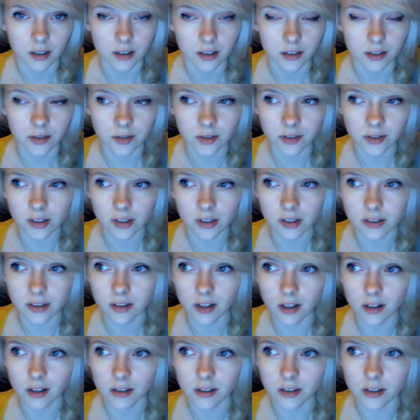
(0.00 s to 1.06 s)
As soon as I
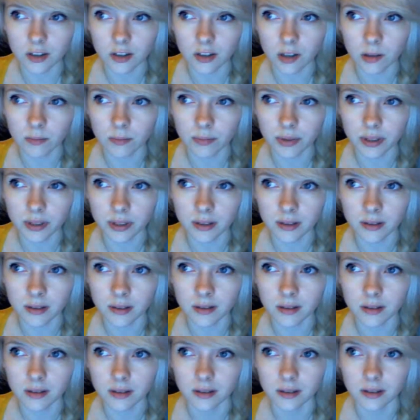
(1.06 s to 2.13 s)
start
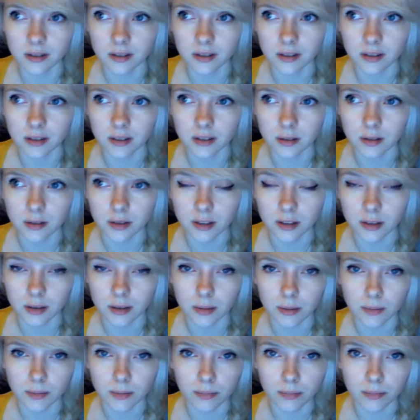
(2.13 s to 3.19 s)
chomping
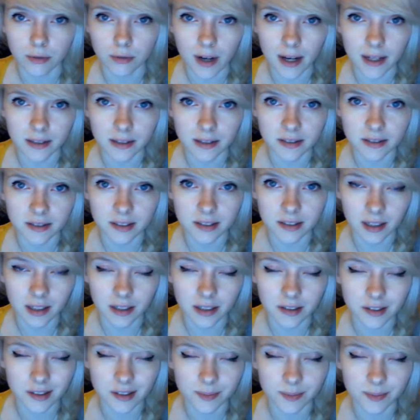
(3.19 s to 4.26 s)
breads,
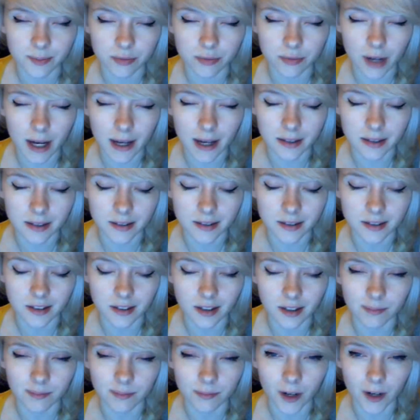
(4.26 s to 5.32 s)
delicious breads
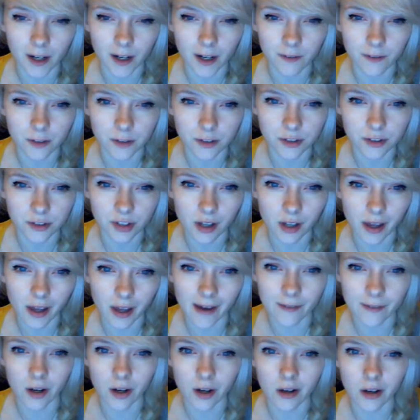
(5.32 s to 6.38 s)
at breakfast, then I
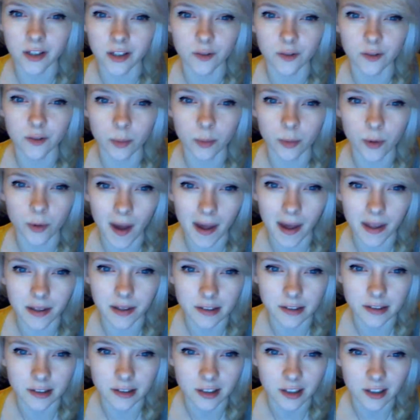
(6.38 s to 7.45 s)
have a hunger for breads
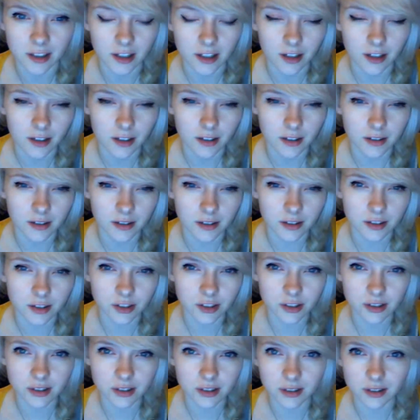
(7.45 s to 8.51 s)
that
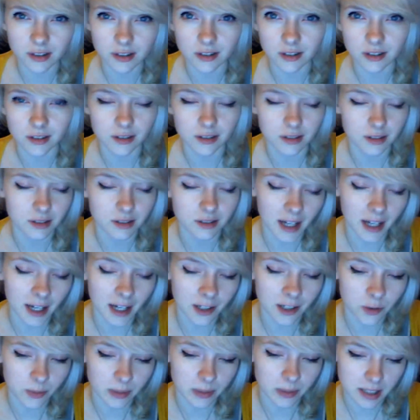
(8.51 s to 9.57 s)
just
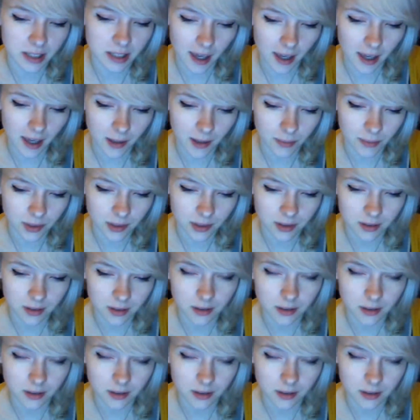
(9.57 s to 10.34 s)
cannot be tamed.